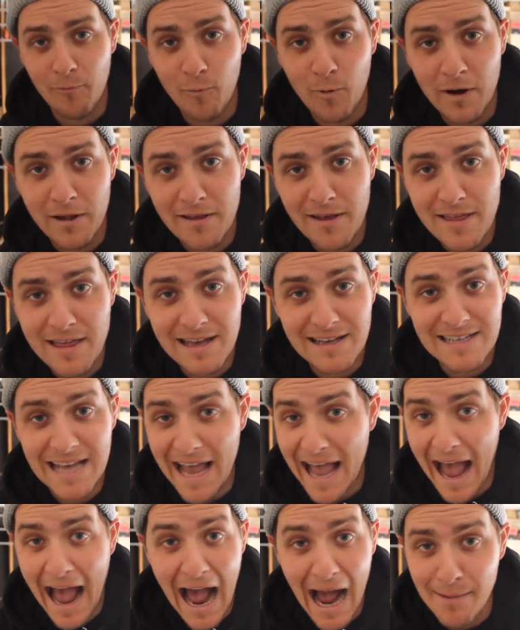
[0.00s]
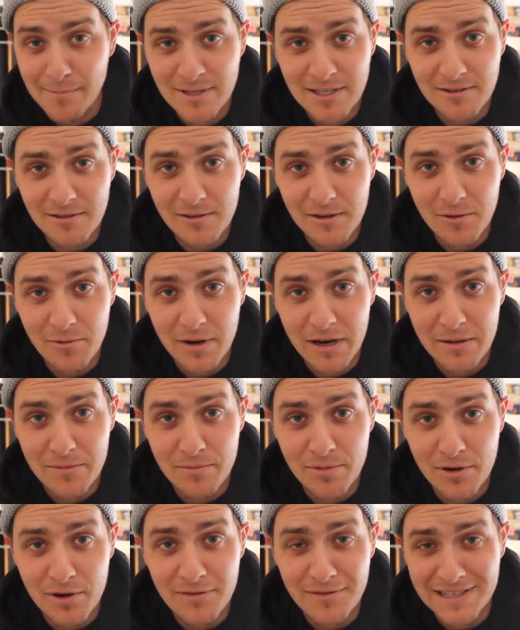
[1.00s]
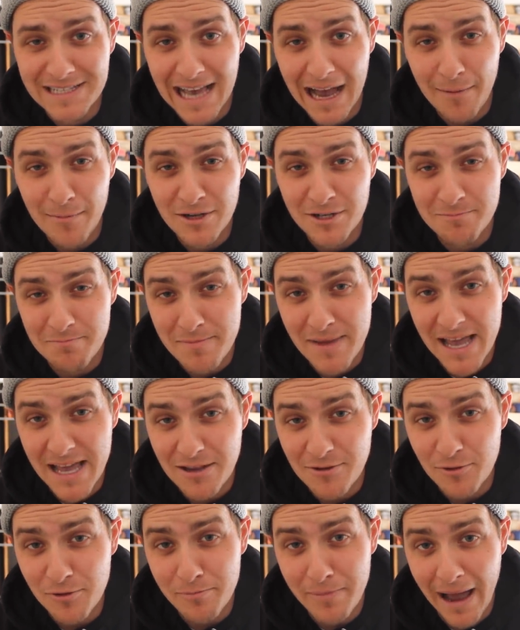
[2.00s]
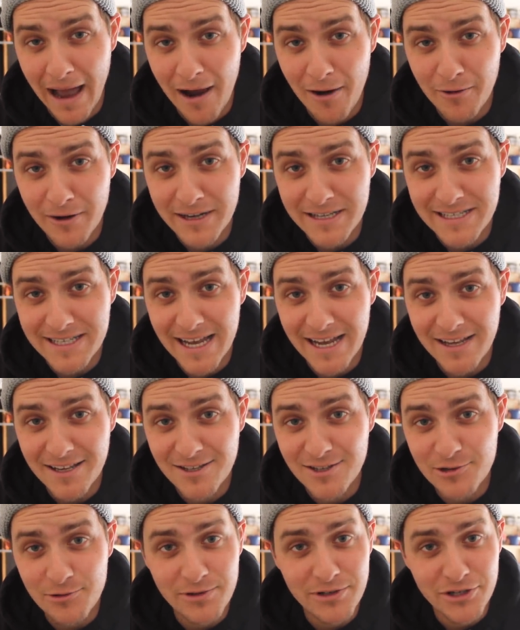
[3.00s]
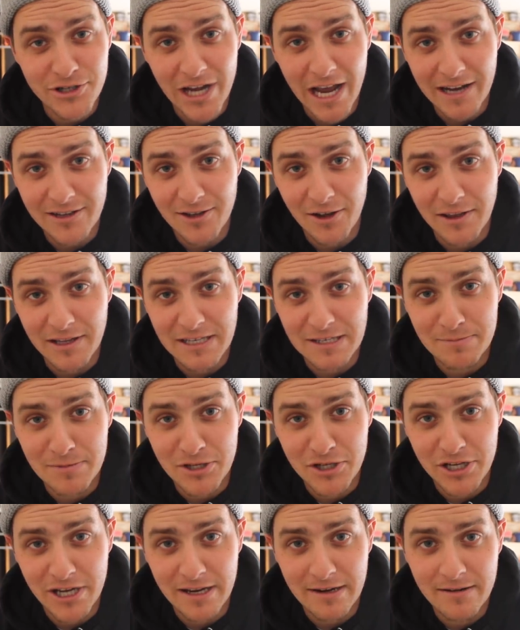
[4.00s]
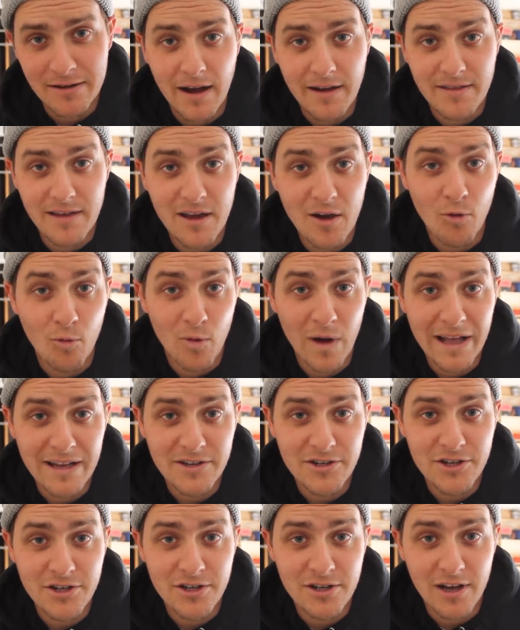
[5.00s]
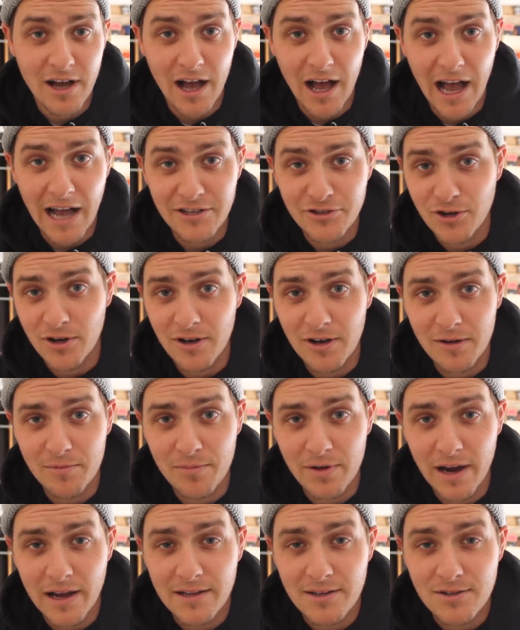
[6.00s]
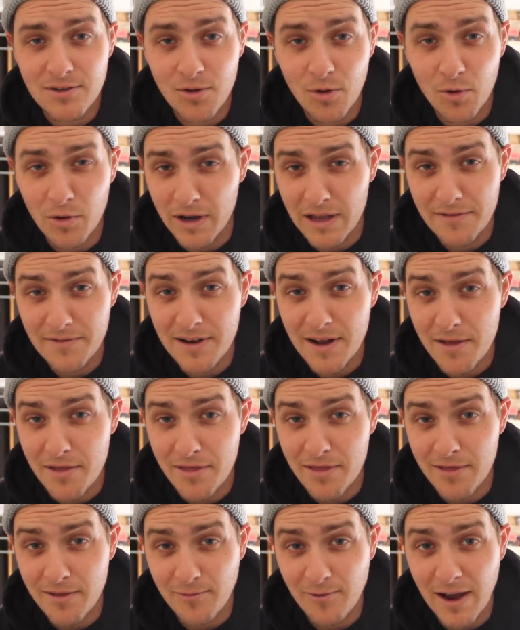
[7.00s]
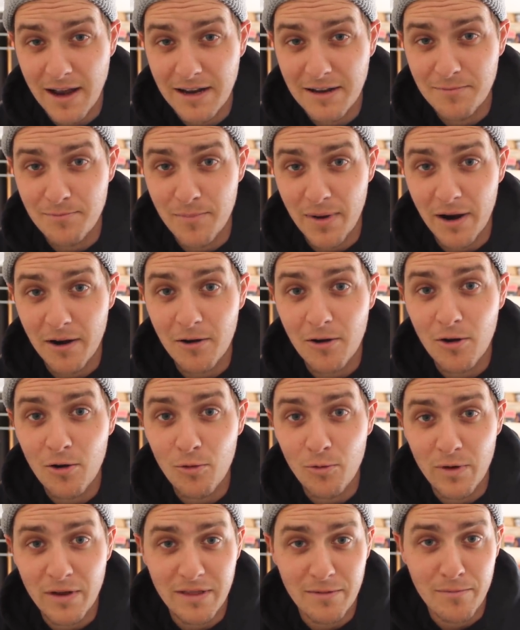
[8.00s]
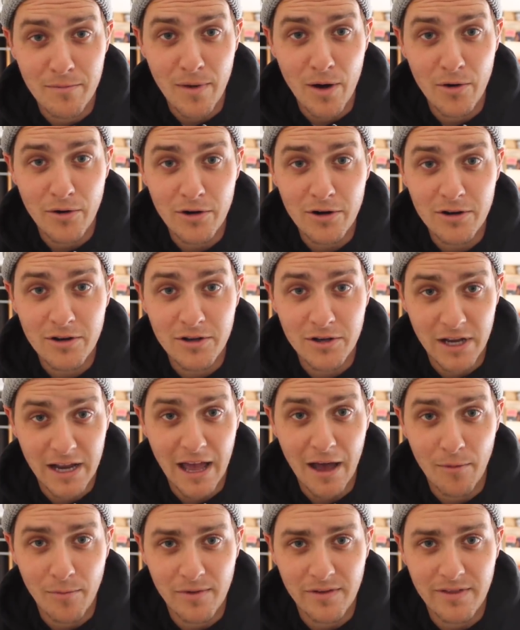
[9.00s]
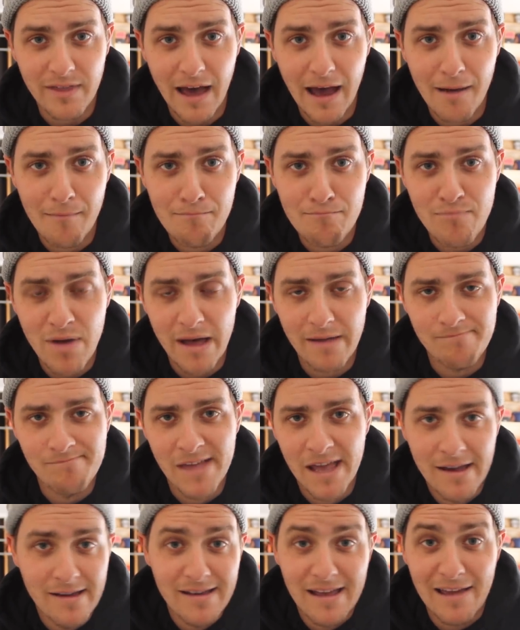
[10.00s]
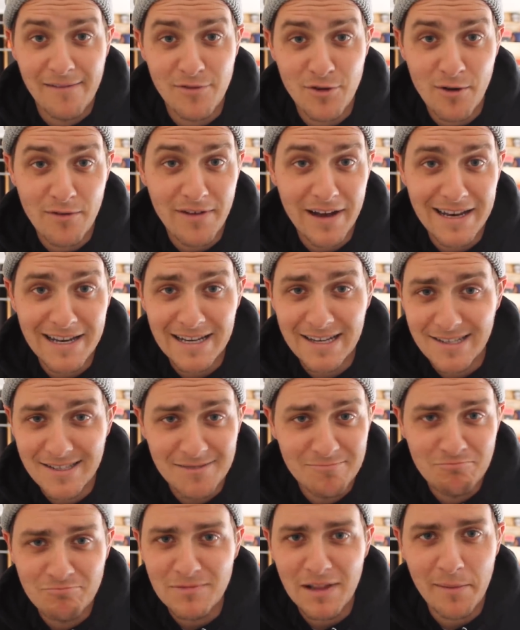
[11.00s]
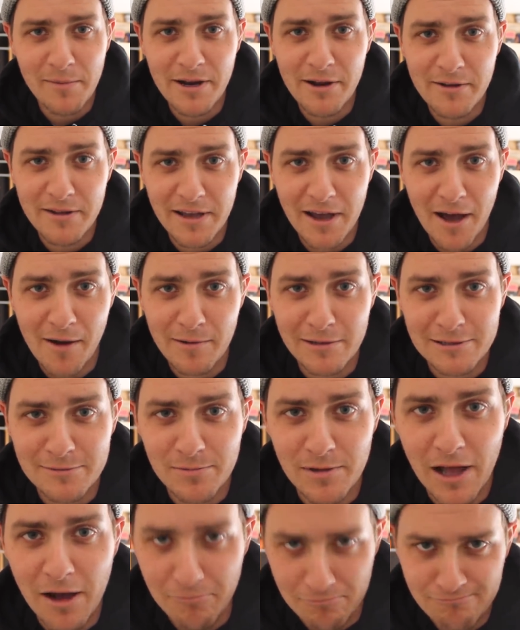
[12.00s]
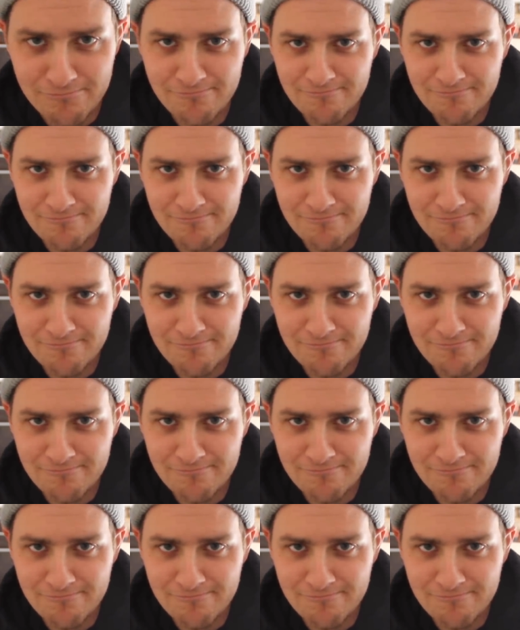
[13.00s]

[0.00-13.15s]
One of the things I absolutely wanna improve is how much manual power it takes to inject on this machine. I think a winch, a hydraulic press, or even a threaded barrel with a motor could help with that. But if you have ideas, let me know in the comments below.